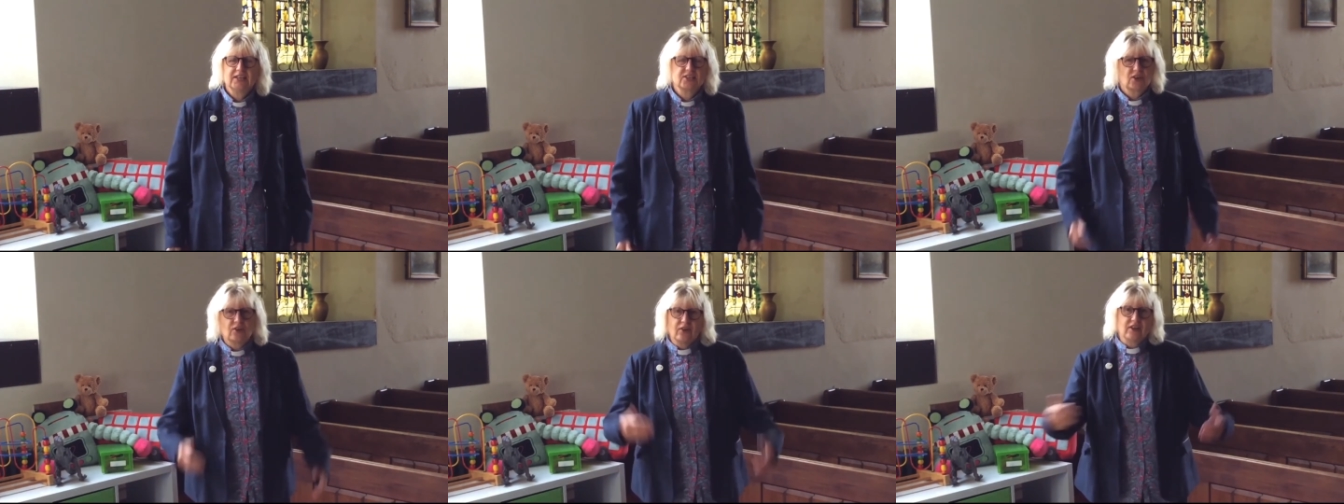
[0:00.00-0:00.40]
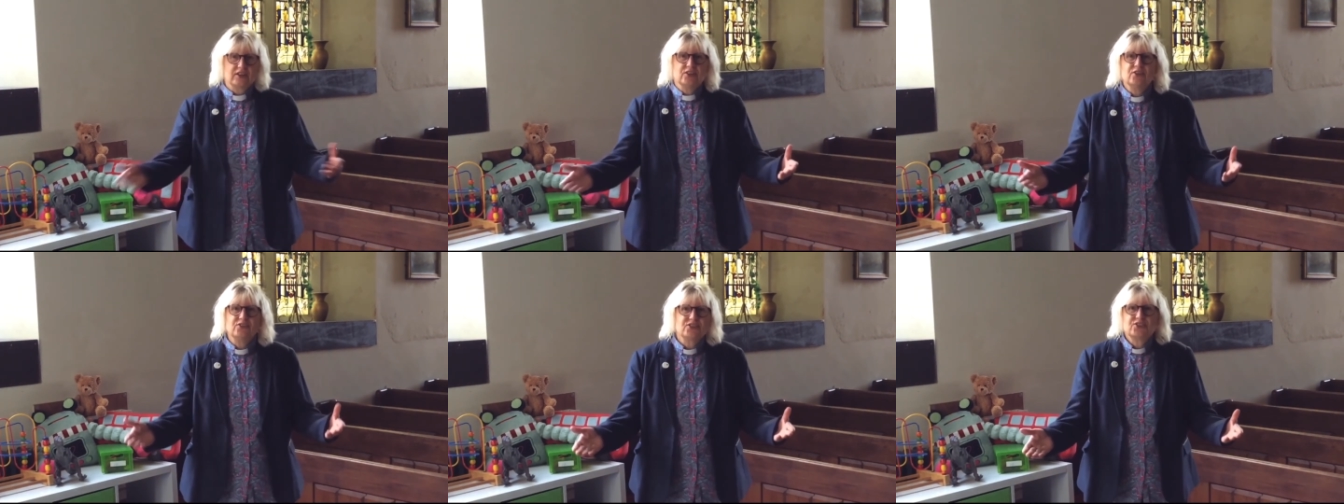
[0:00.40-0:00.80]
So
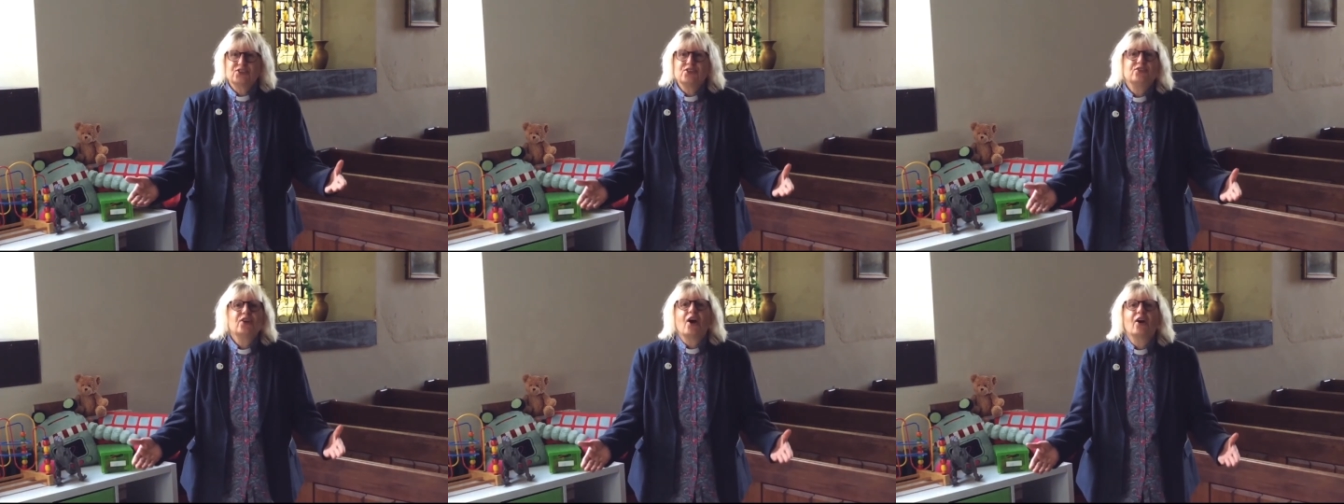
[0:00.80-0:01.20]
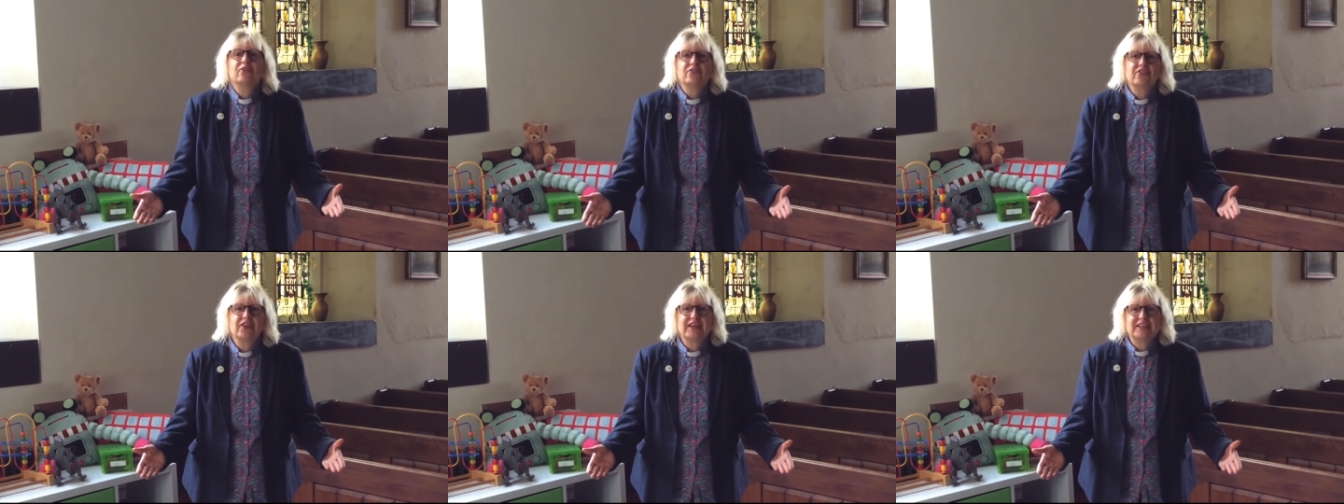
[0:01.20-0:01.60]
you just do your
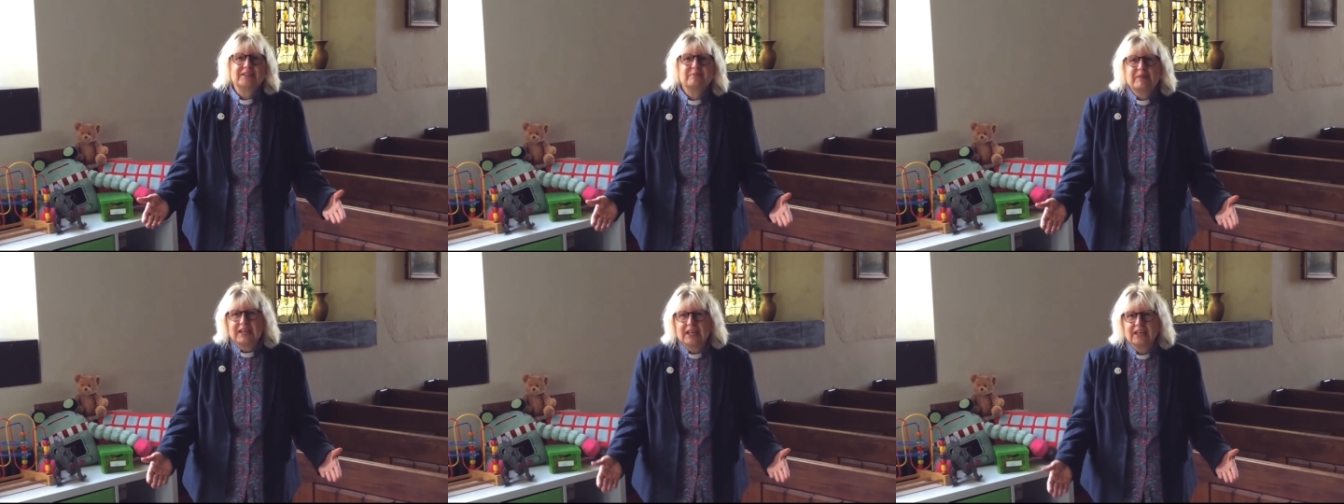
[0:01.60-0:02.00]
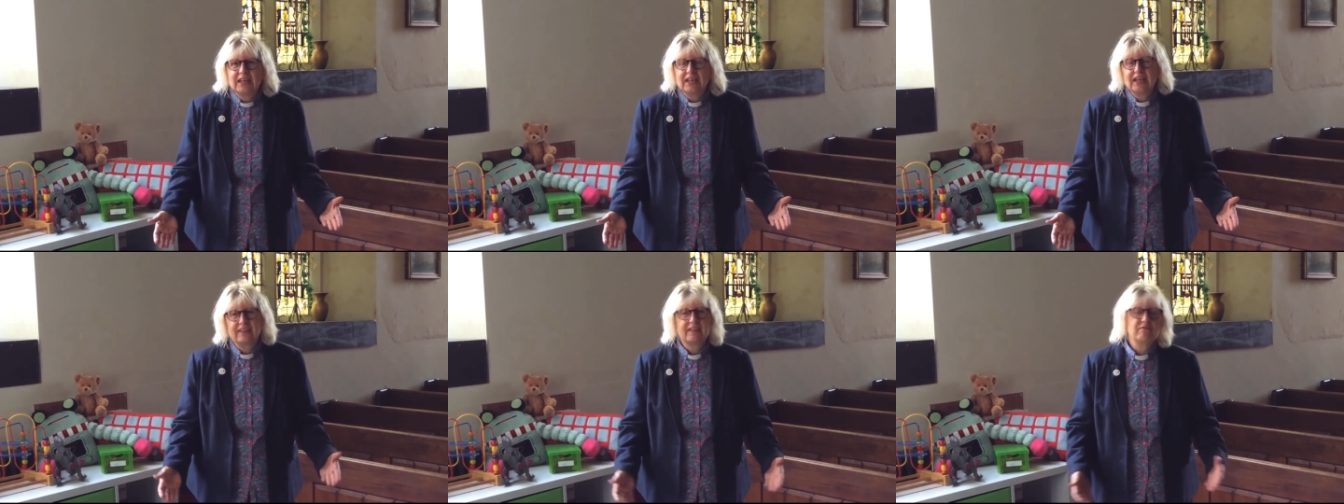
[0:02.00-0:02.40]
own thing at the
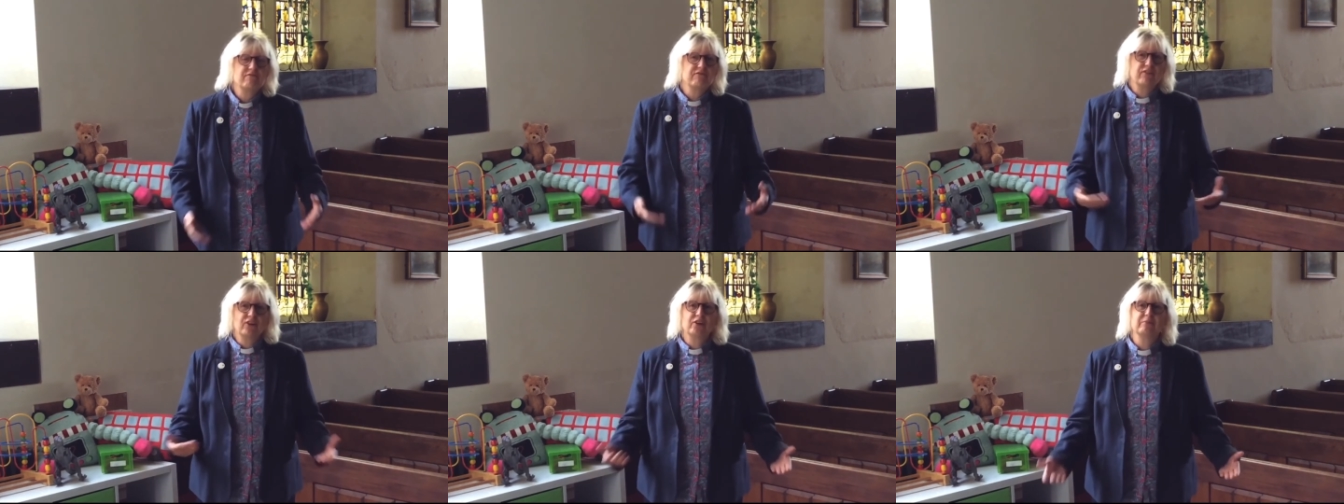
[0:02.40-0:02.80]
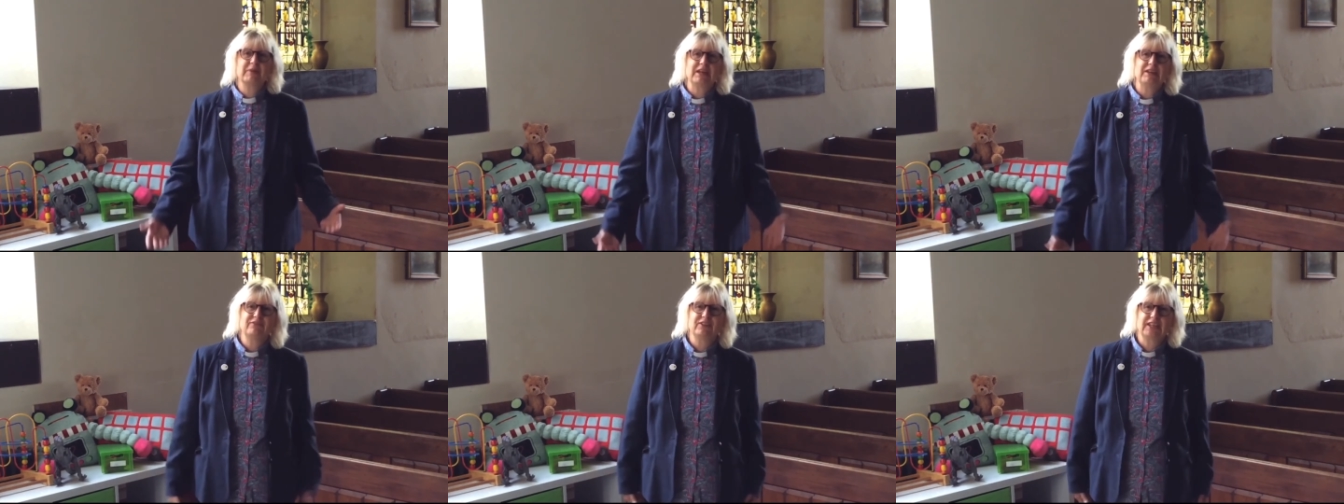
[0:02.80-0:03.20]
beginning and then follow
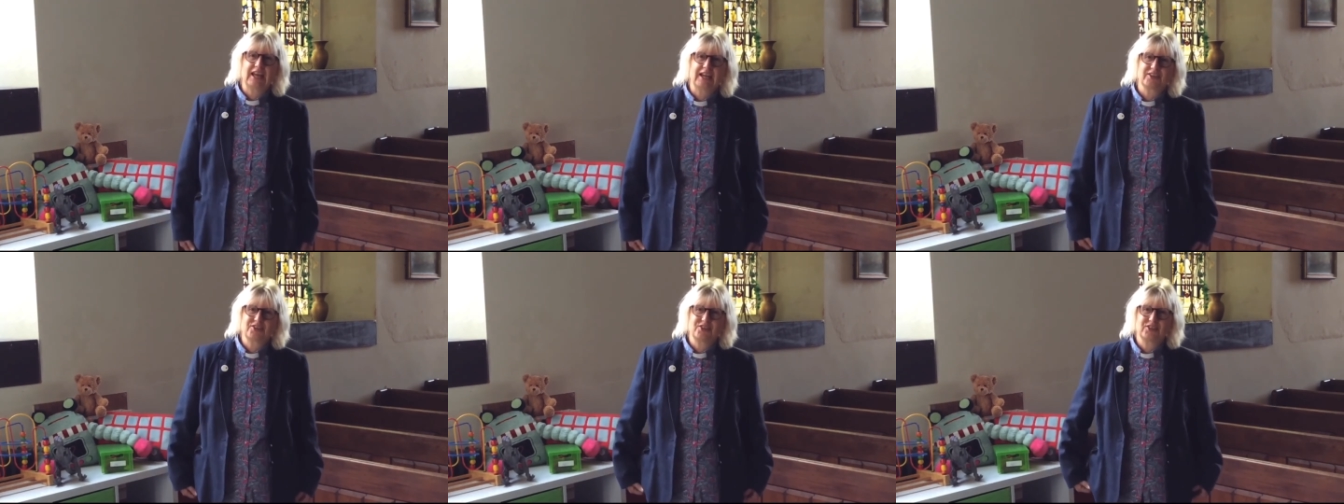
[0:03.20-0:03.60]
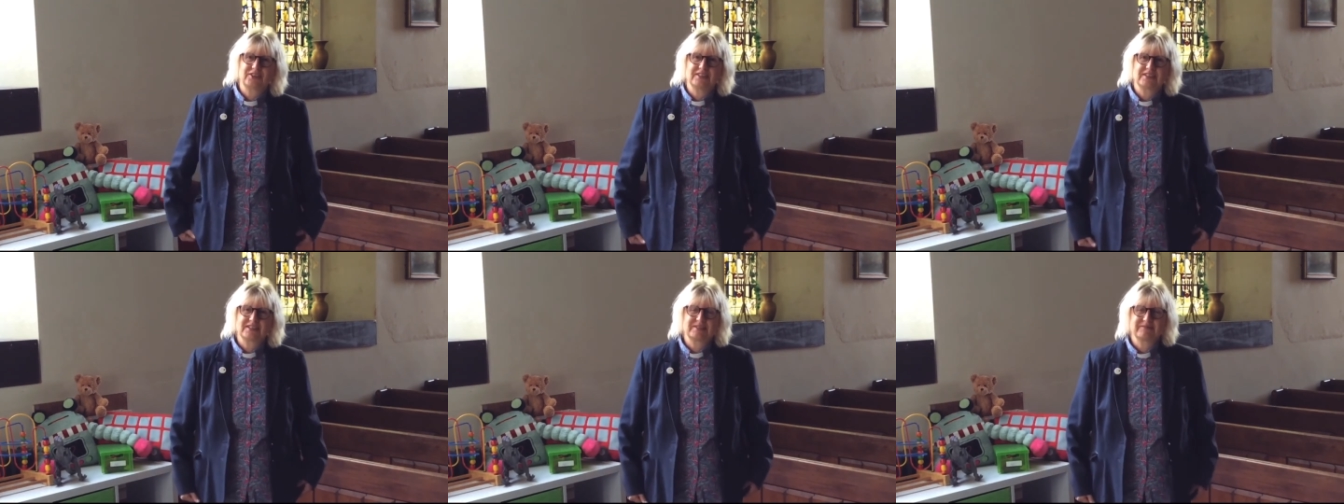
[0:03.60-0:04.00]
me for the
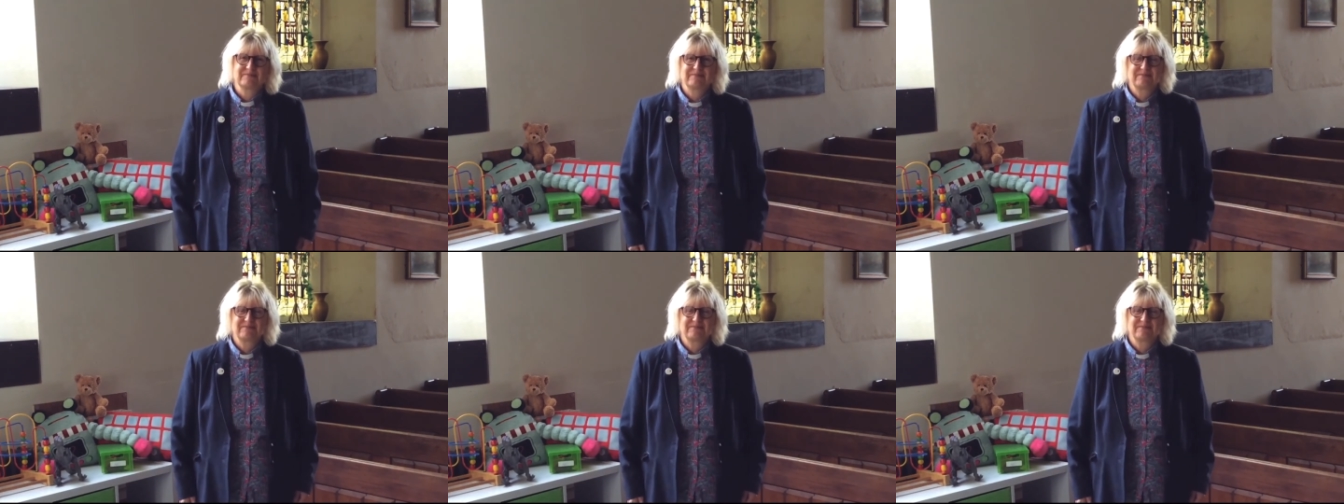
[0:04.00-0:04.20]
actions.